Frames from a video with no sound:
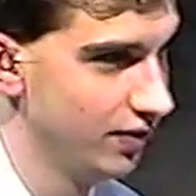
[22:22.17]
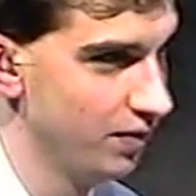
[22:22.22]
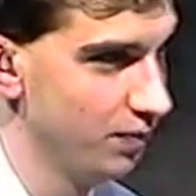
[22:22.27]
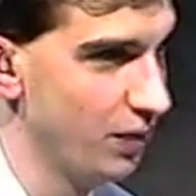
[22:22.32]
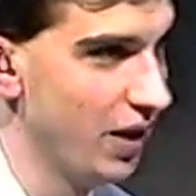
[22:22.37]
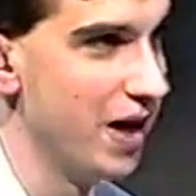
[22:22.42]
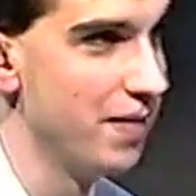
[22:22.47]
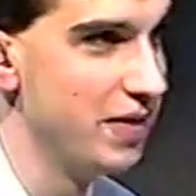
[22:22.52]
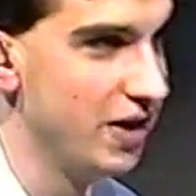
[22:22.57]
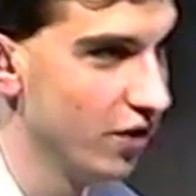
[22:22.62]

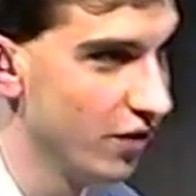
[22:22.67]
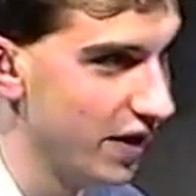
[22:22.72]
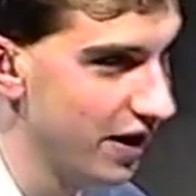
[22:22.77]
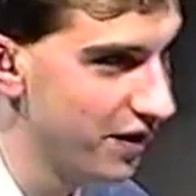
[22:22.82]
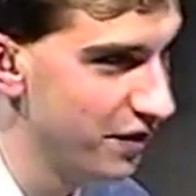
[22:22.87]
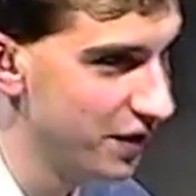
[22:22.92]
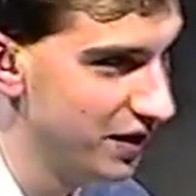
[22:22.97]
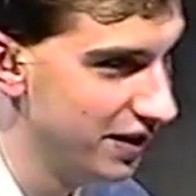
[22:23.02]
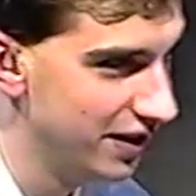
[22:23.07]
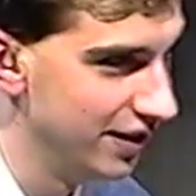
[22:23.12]
But I mean, are they
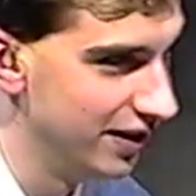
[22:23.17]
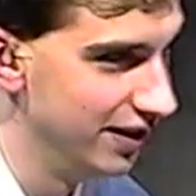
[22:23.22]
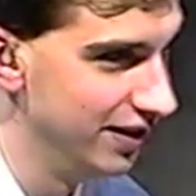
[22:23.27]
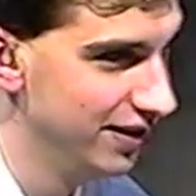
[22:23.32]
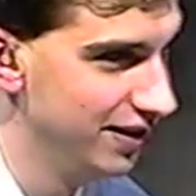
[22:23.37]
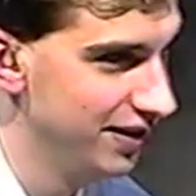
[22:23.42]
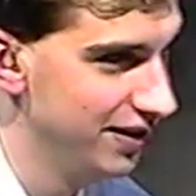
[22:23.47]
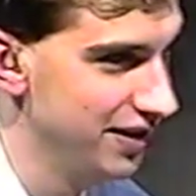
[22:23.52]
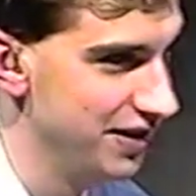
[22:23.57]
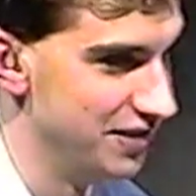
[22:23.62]
going to?
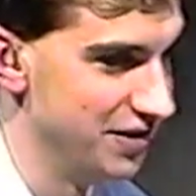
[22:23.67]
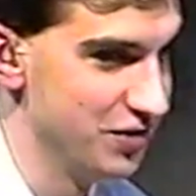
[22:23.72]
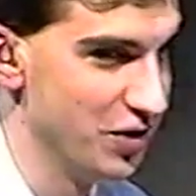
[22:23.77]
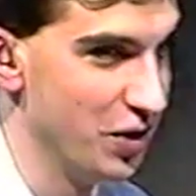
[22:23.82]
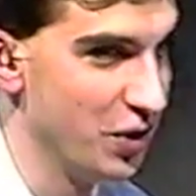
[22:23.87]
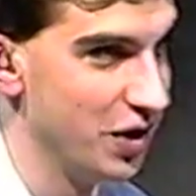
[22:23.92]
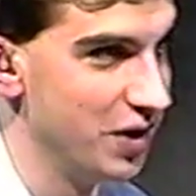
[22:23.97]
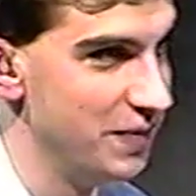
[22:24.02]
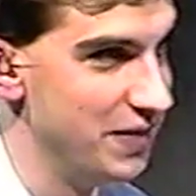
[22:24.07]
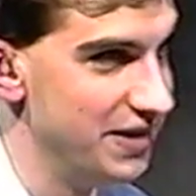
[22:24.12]
Is this all
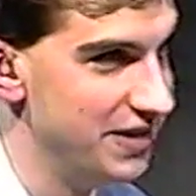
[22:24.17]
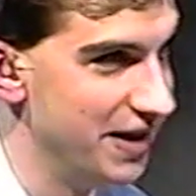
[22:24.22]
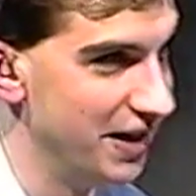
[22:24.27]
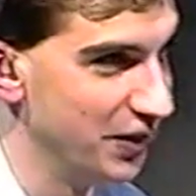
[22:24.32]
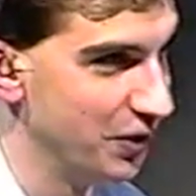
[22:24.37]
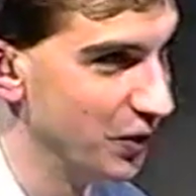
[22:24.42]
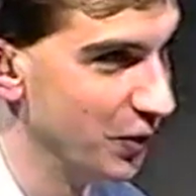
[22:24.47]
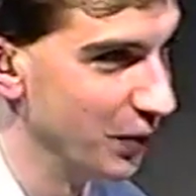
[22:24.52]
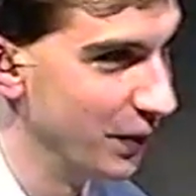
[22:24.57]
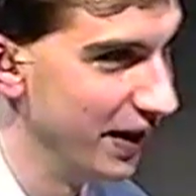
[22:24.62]
going to be done
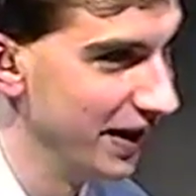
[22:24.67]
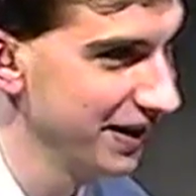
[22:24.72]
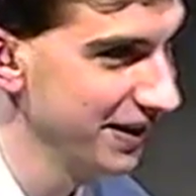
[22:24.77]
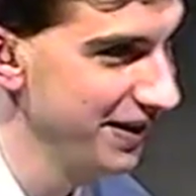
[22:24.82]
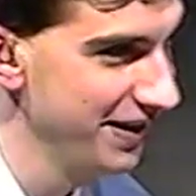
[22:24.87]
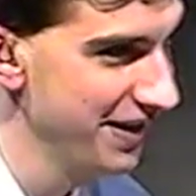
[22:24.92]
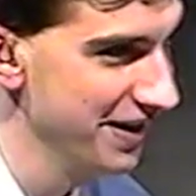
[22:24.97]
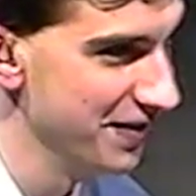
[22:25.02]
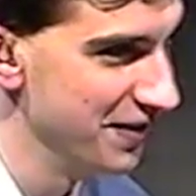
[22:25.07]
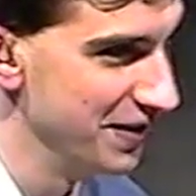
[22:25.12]

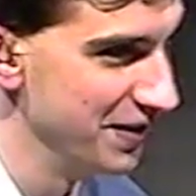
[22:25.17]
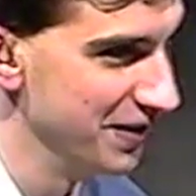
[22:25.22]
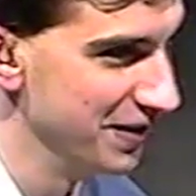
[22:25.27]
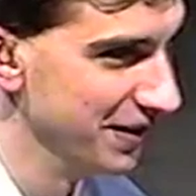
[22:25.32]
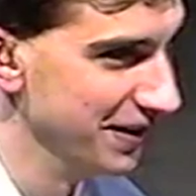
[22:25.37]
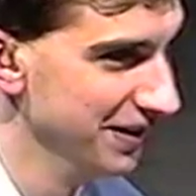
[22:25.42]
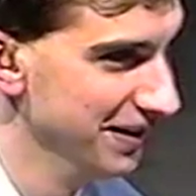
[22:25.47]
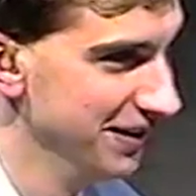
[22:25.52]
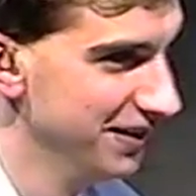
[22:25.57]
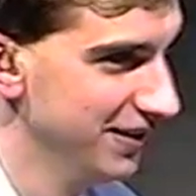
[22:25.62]
correctly? Are you?
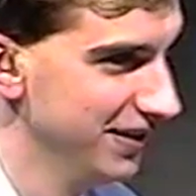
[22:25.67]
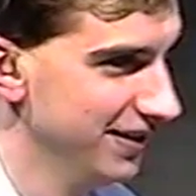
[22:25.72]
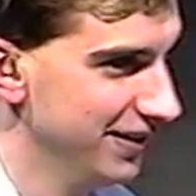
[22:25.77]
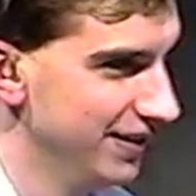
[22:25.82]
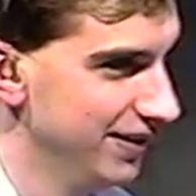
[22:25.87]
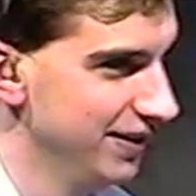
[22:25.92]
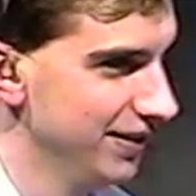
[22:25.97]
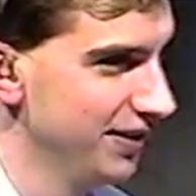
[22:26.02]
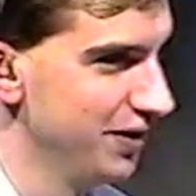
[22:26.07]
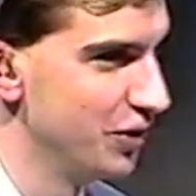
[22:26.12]
Well, it
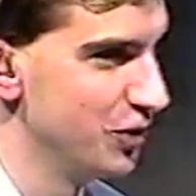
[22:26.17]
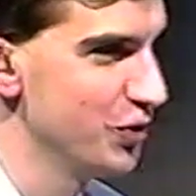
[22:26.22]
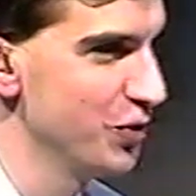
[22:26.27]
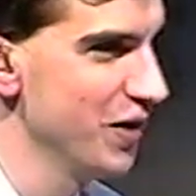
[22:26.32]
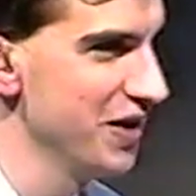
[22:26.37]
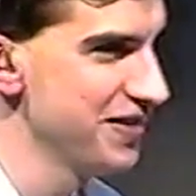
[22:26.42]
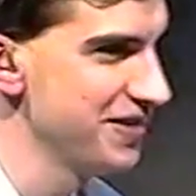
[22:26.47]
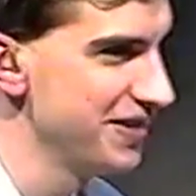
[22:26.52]
all sorts out.